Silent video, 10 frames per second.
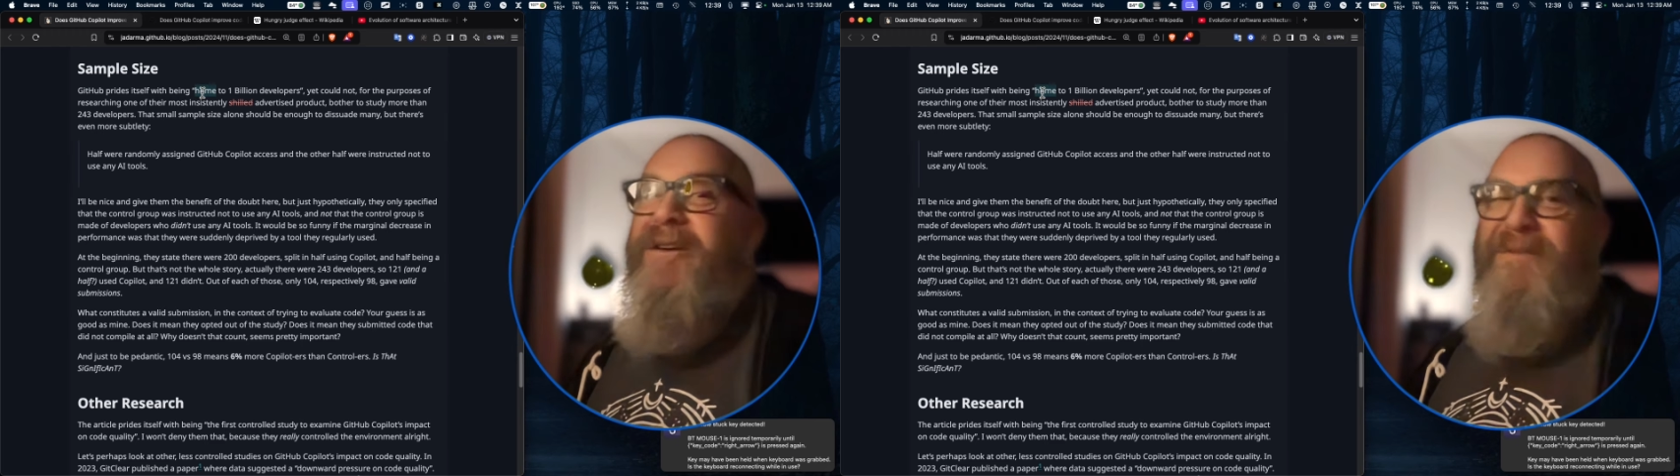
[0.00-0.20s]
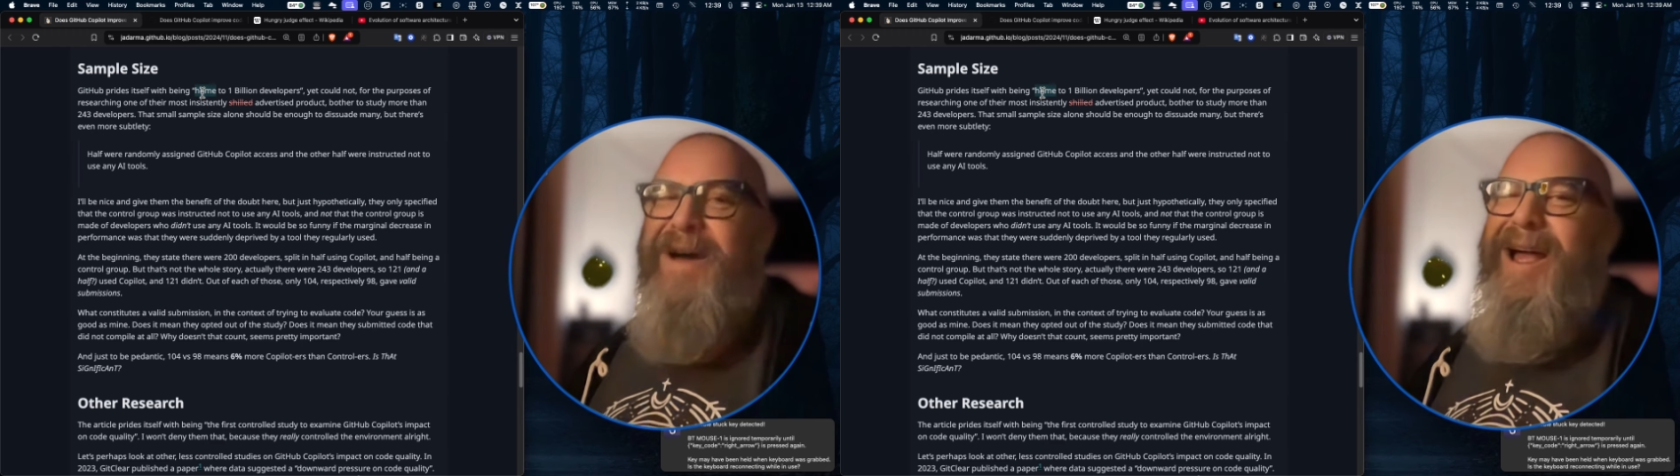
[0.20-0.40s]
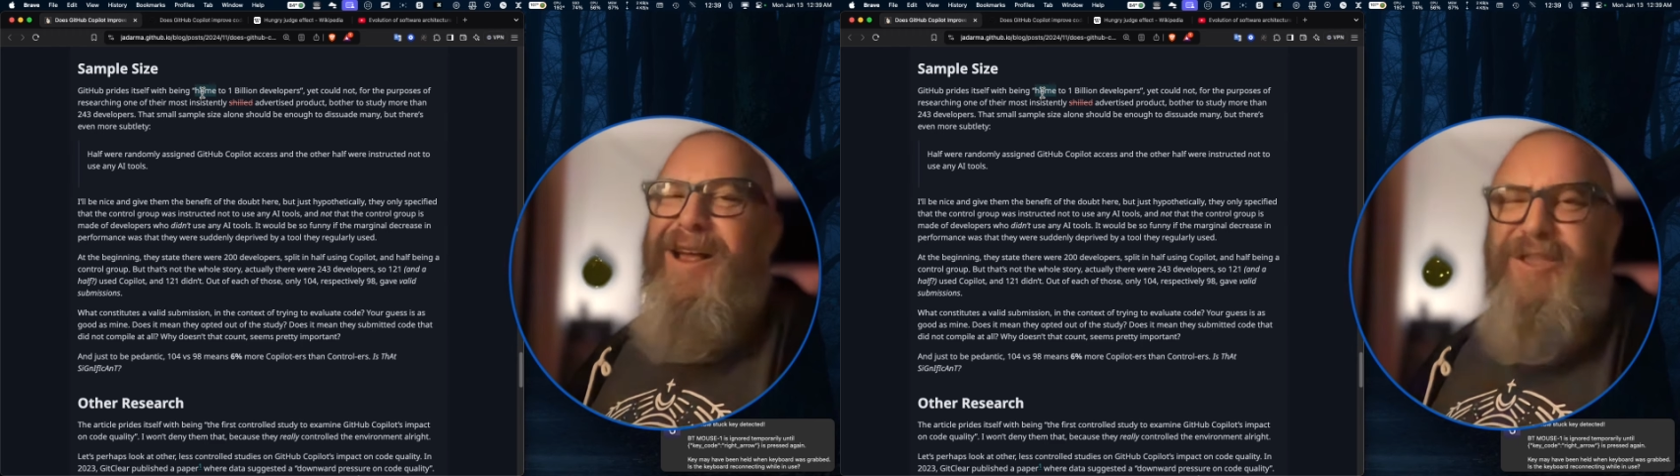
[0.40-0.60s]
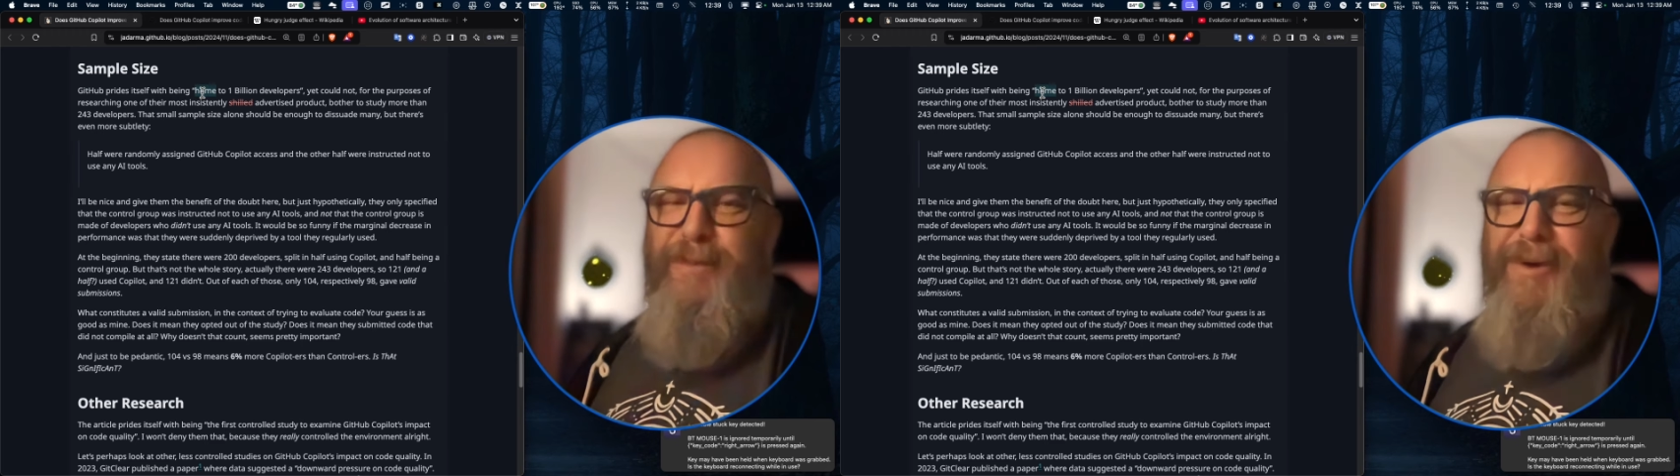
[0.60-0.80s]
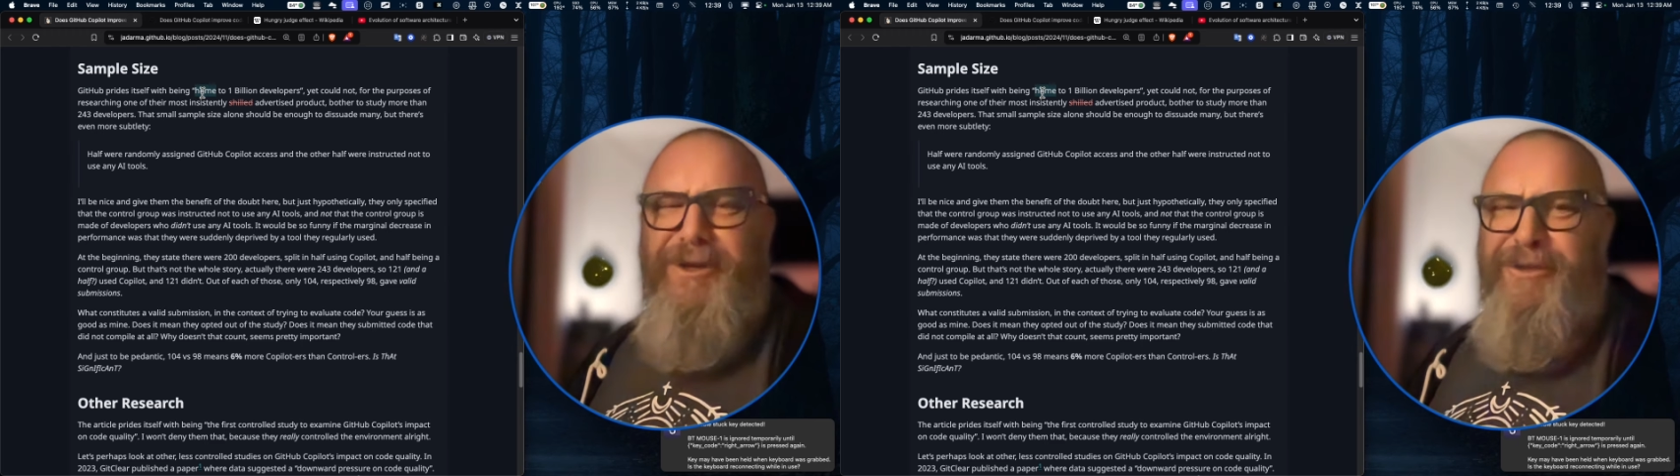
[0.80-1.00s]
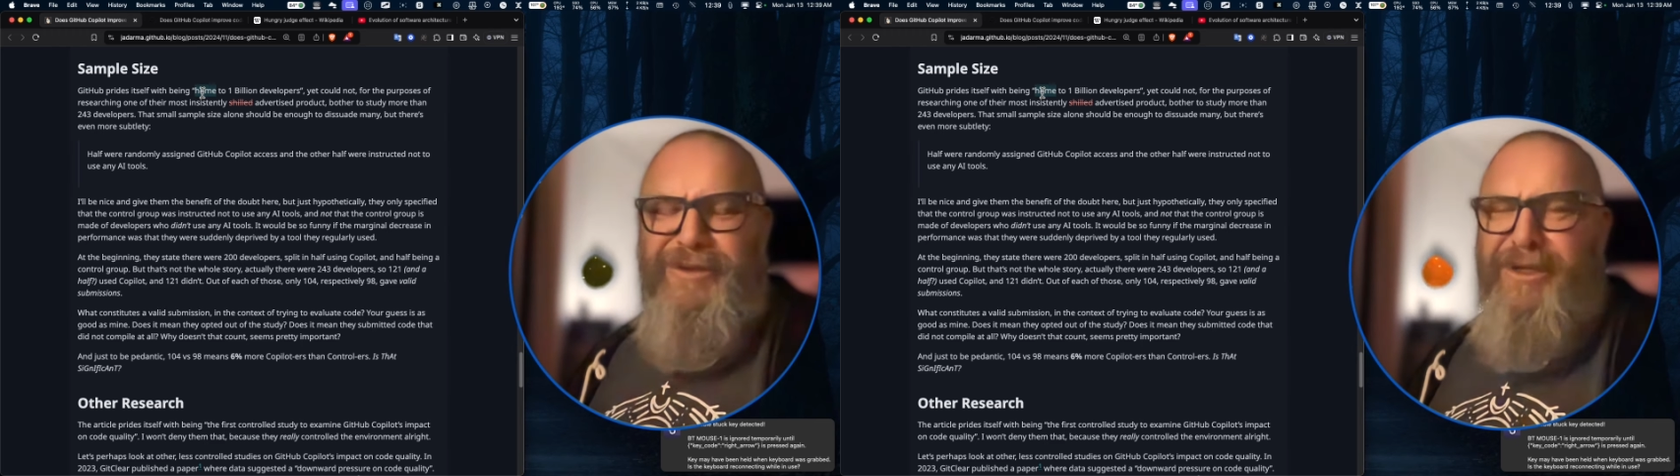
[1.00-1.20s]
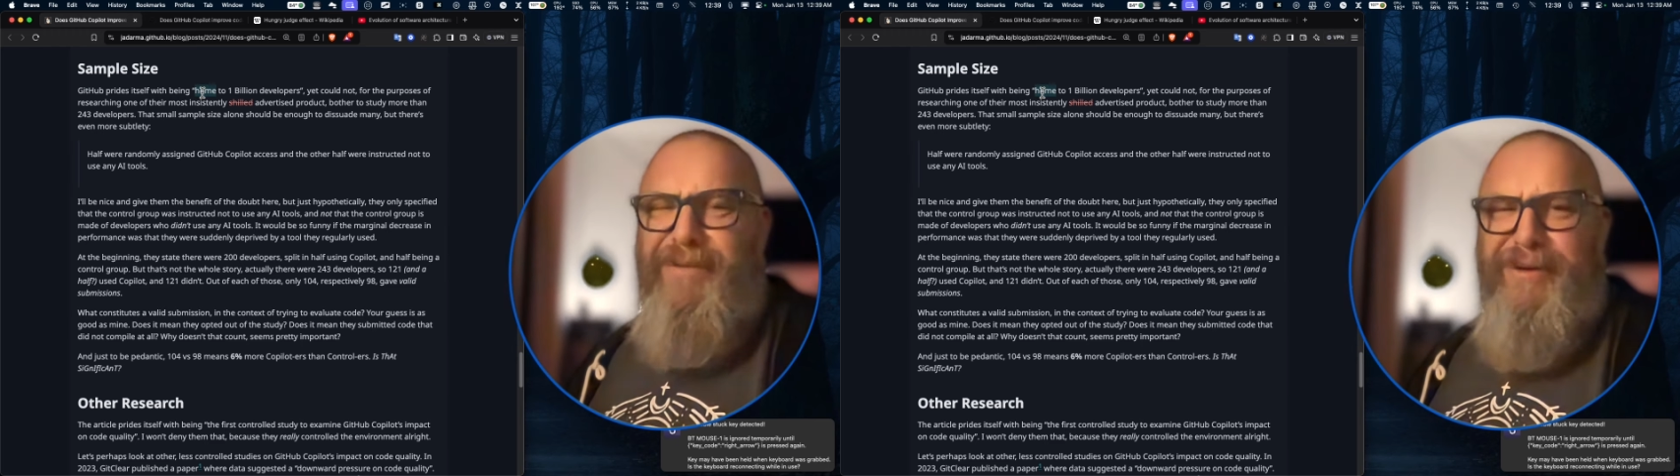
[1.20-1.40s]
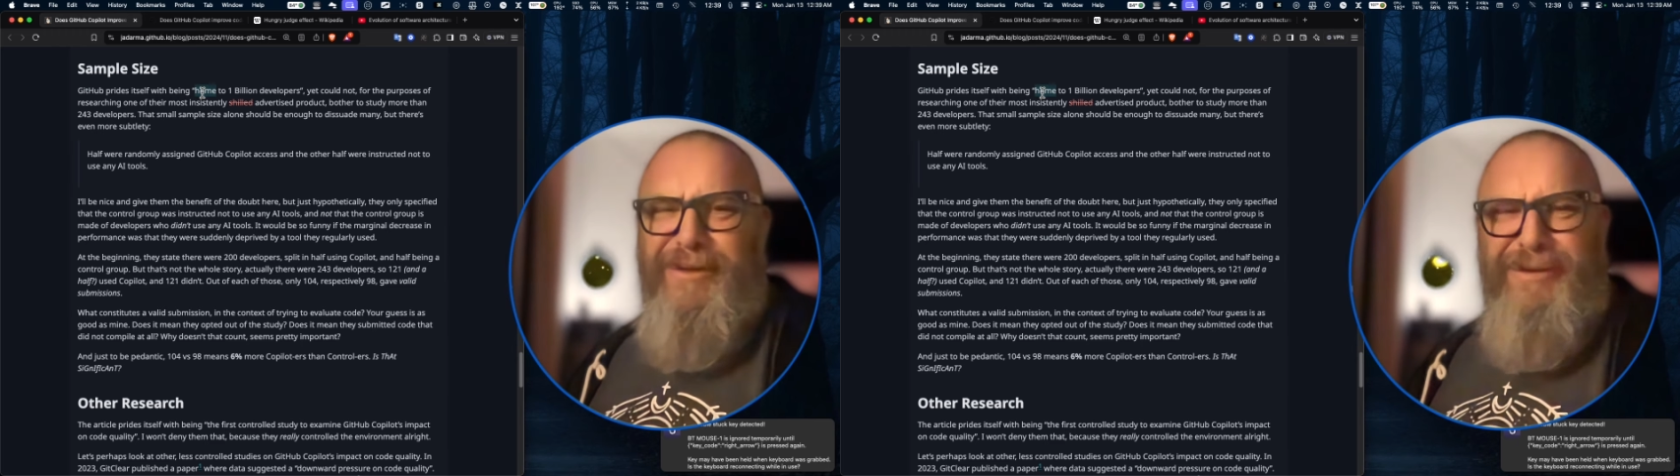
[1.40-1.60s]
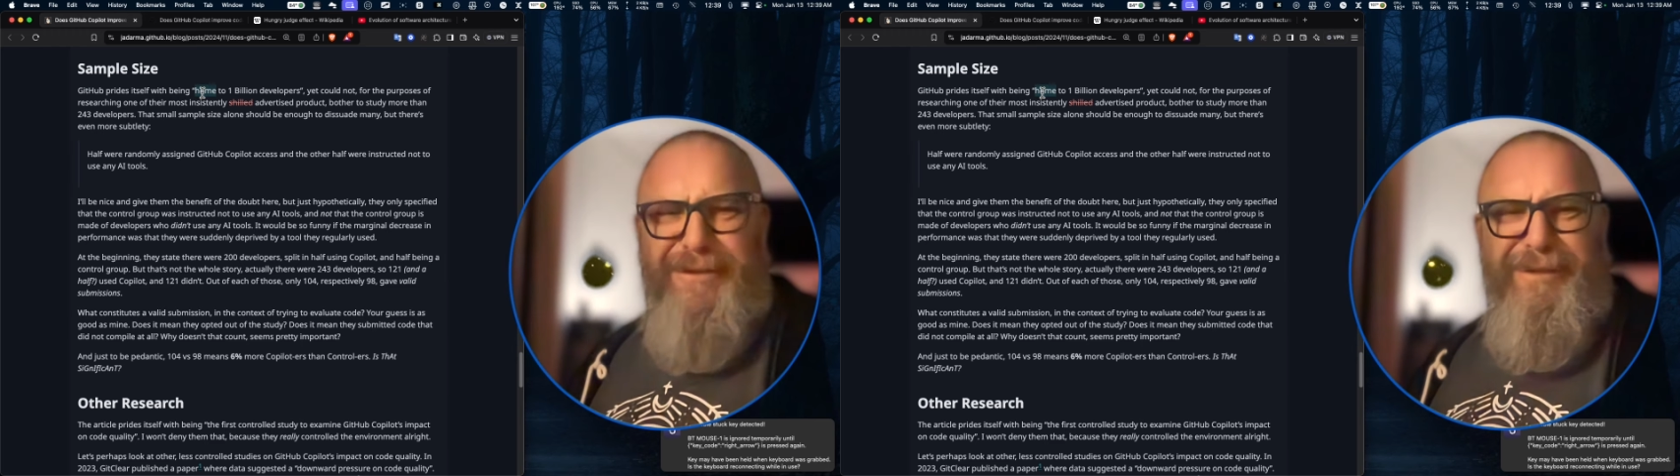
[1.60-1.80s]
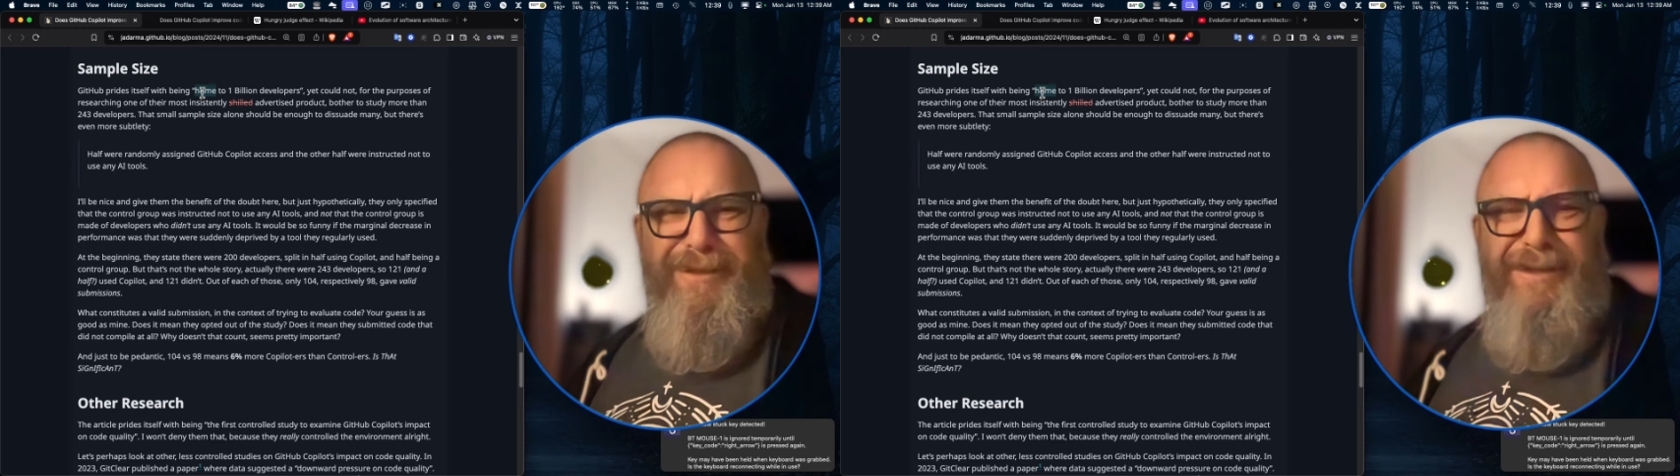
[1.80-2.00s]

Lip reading: files up on your servers.